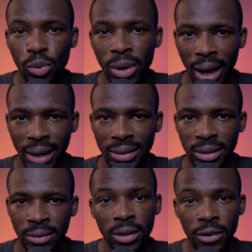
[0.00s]

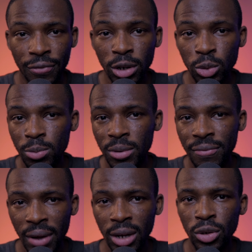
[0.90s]
kinds. The first would be
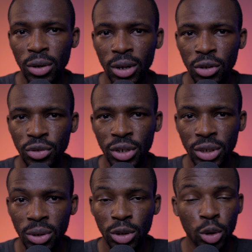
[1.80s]
vector
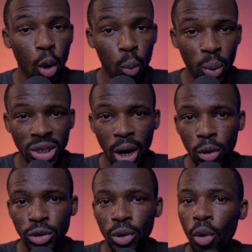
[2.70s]
illustrations, which are
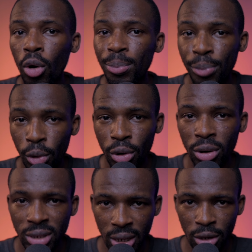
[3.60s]
also called
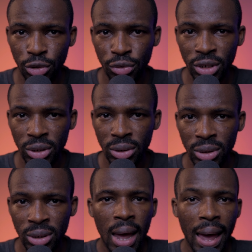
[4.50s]
product
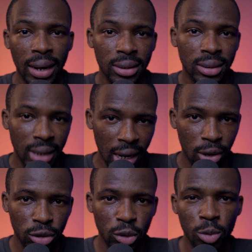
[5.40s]
illustrations, and the
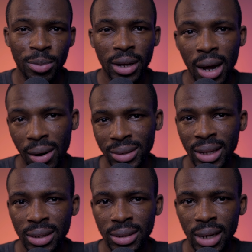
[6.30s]
second would be character
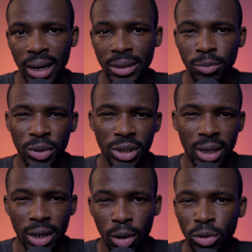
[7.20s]
design, which
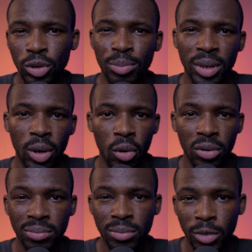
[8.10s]
can also be
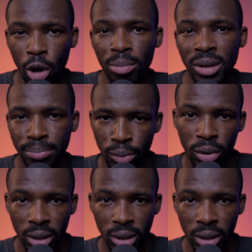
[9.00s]
called comic book